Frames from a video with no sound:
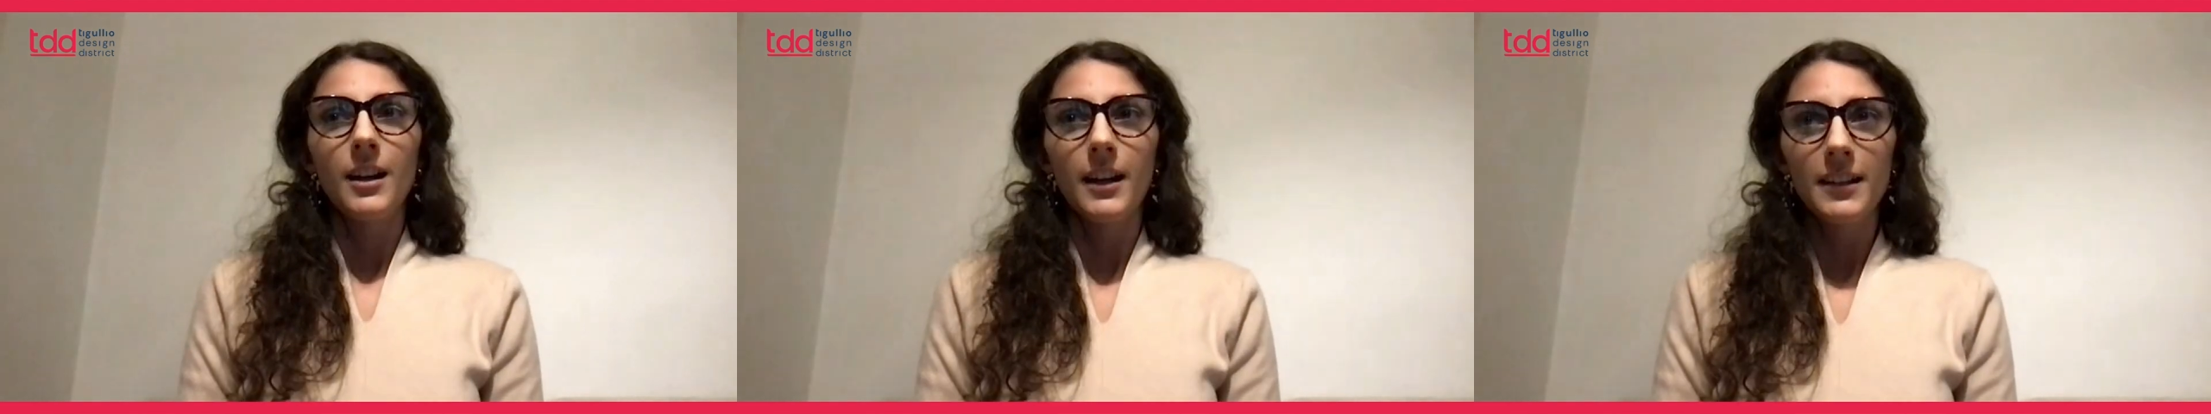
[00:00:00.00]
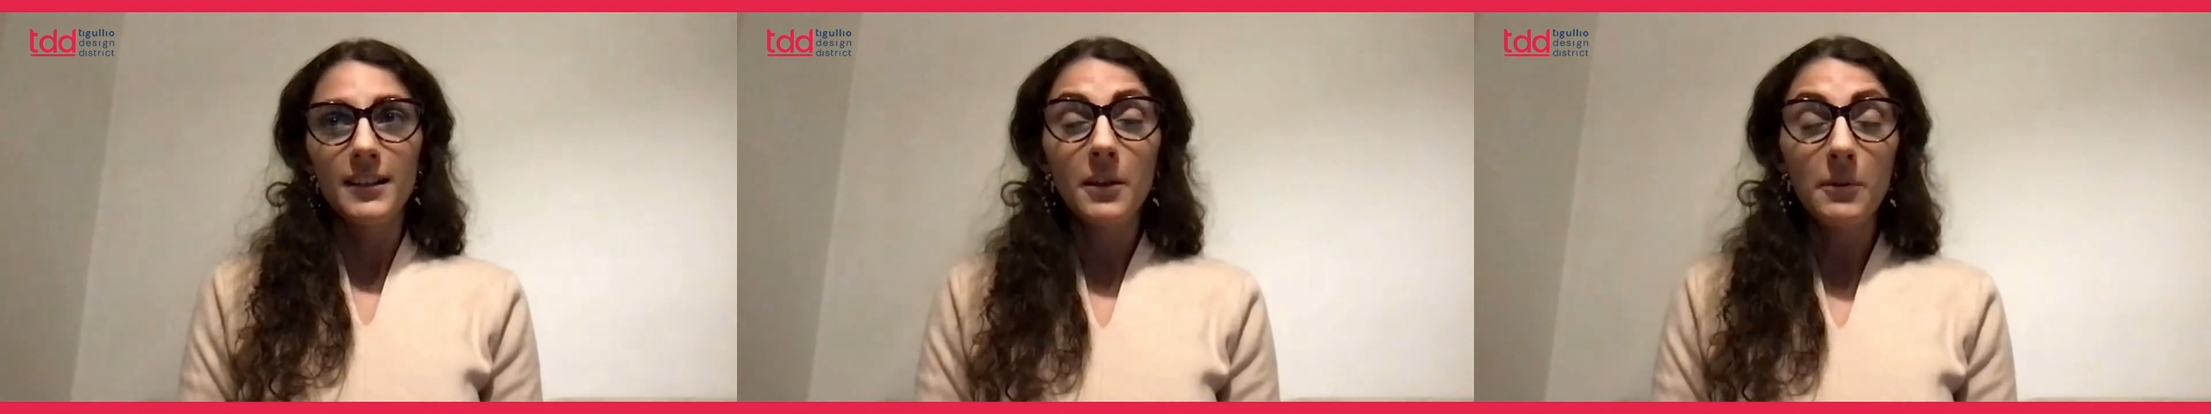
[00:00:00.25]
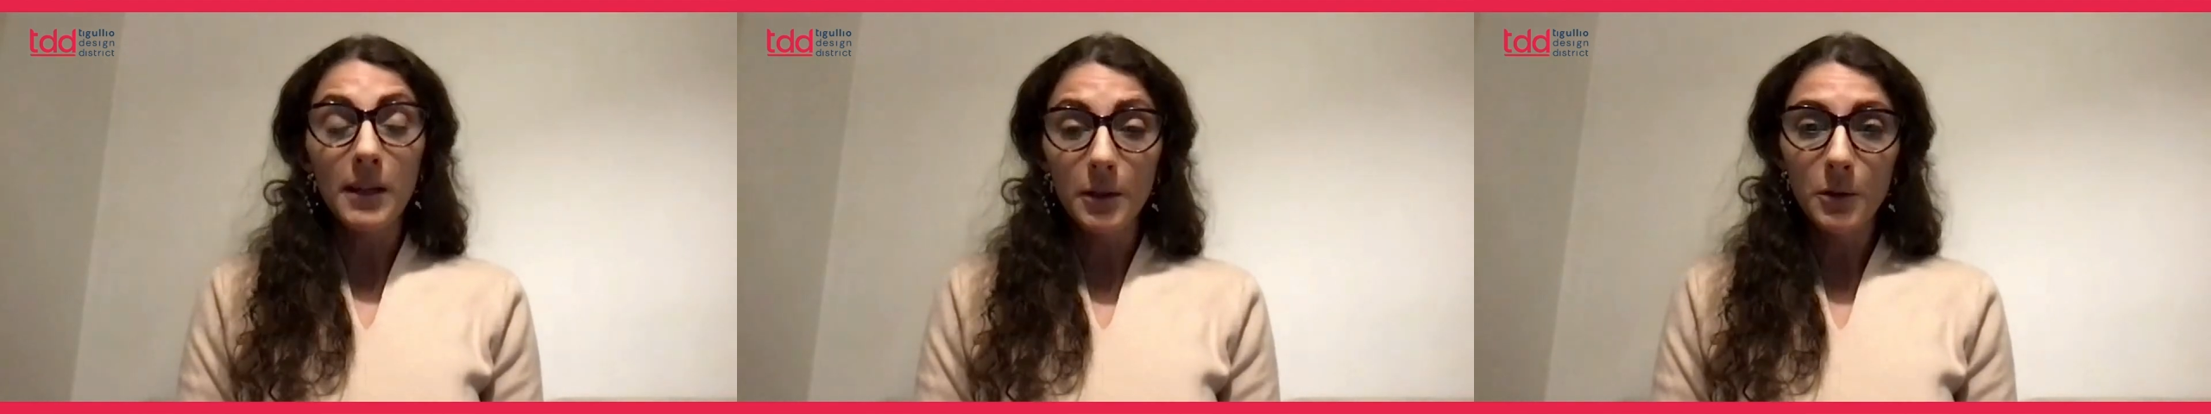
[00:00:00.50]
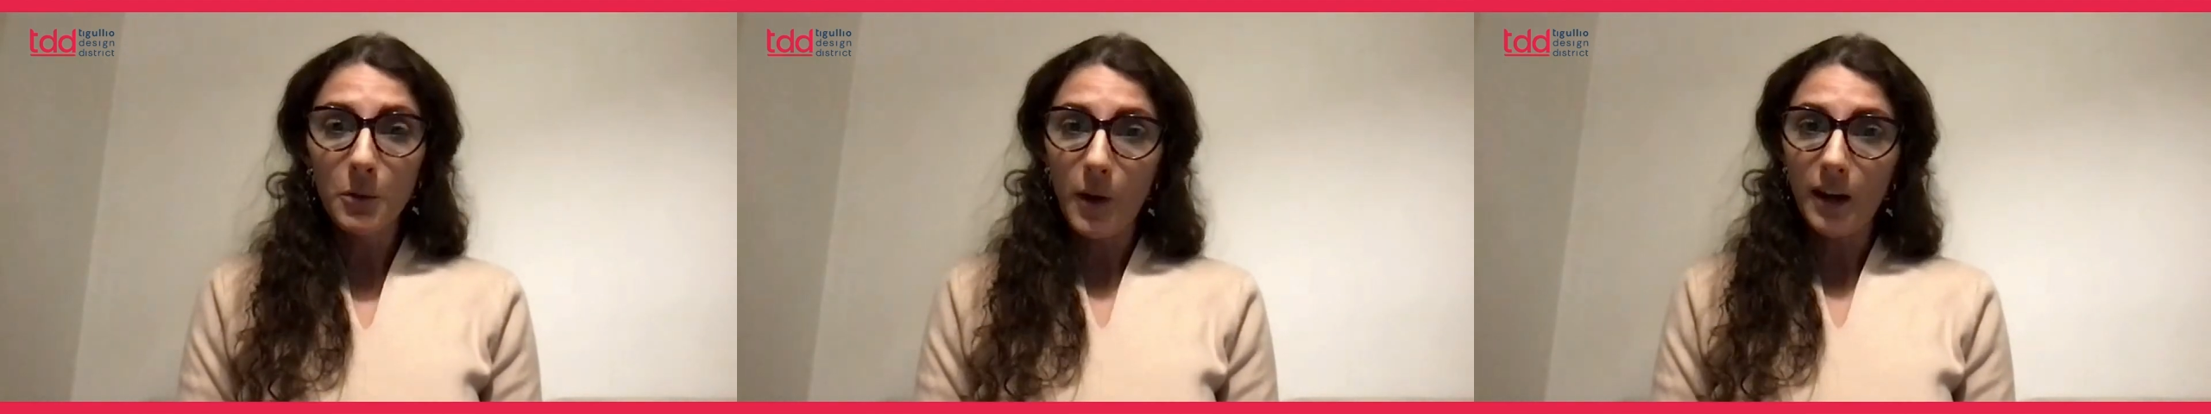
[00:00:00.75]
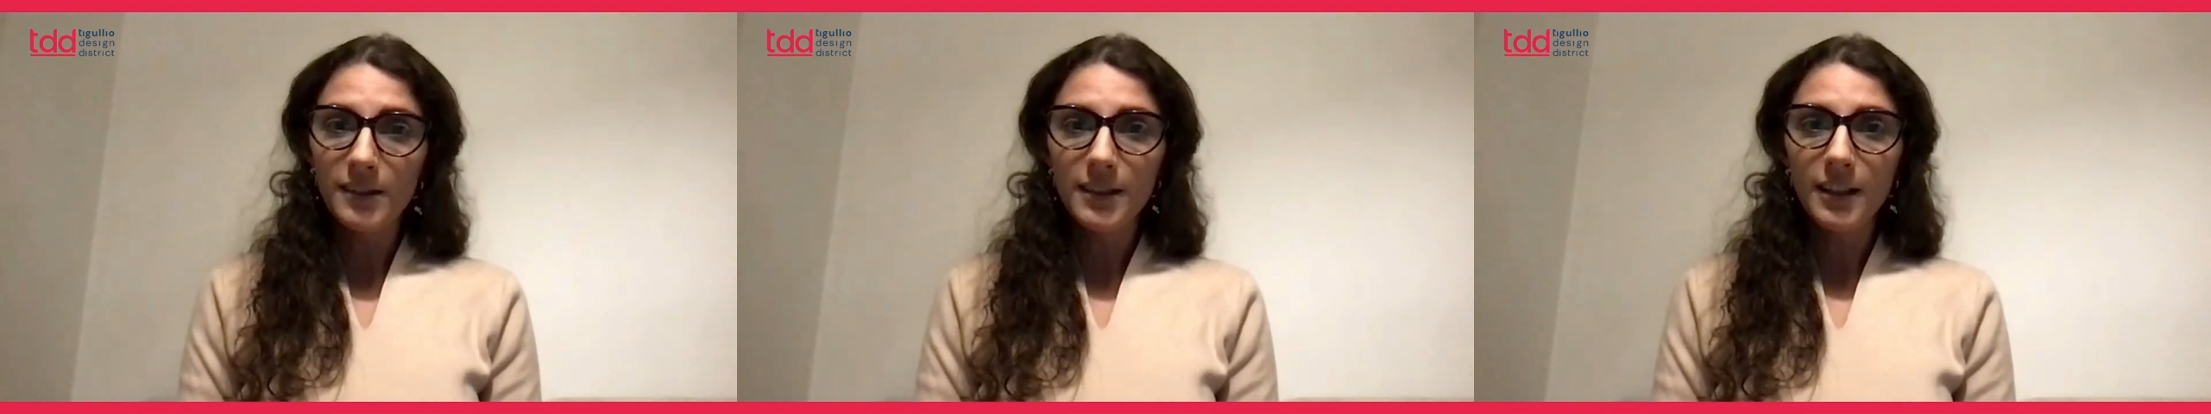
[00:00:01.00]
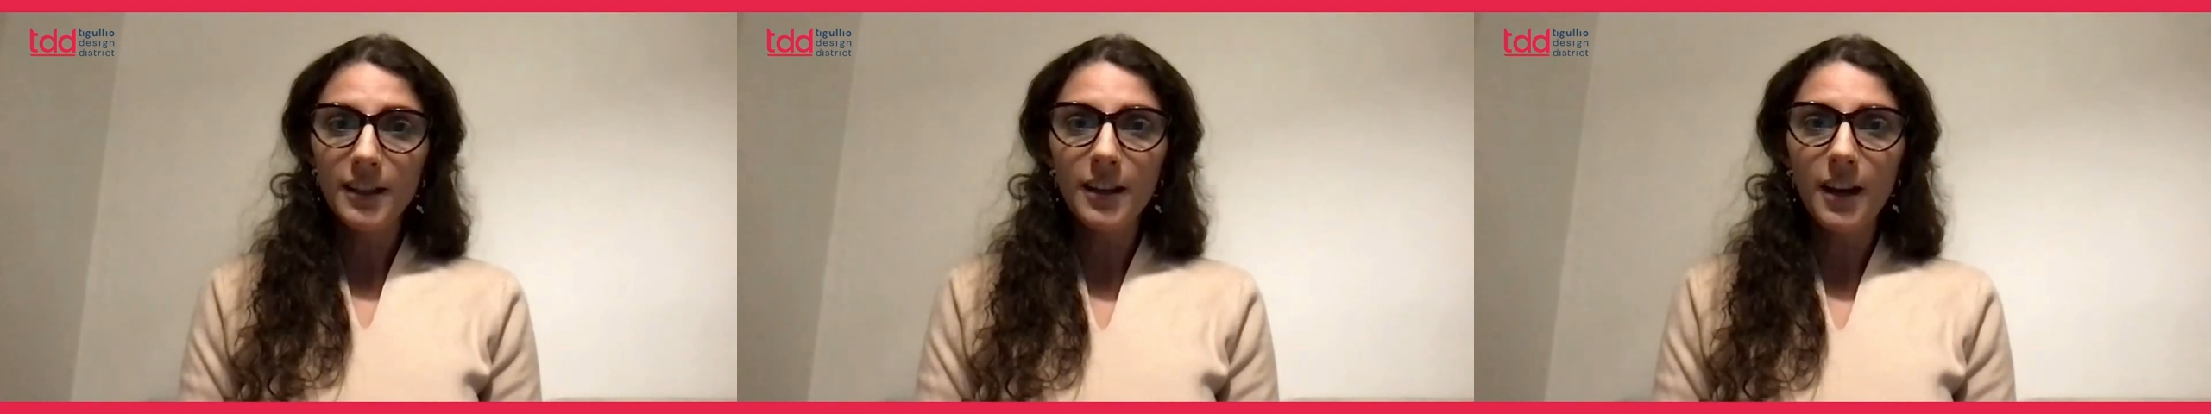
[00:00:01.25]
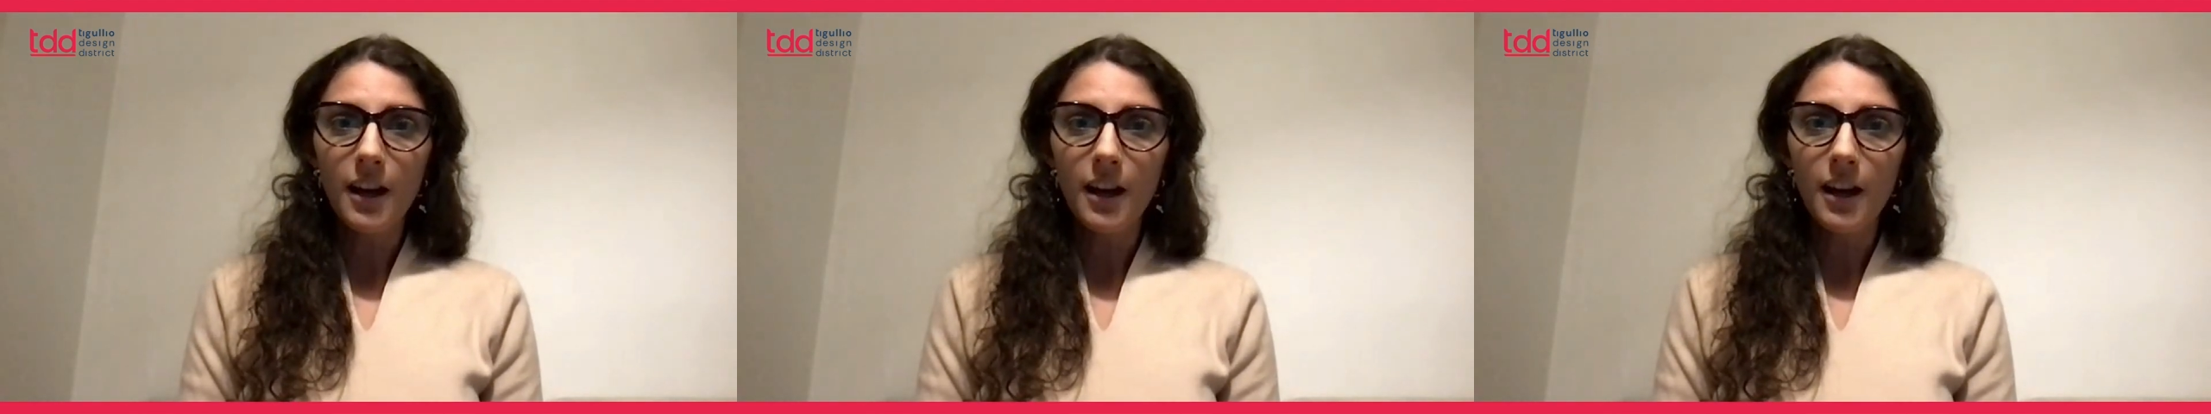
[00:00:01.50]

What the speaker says: It is a really good question.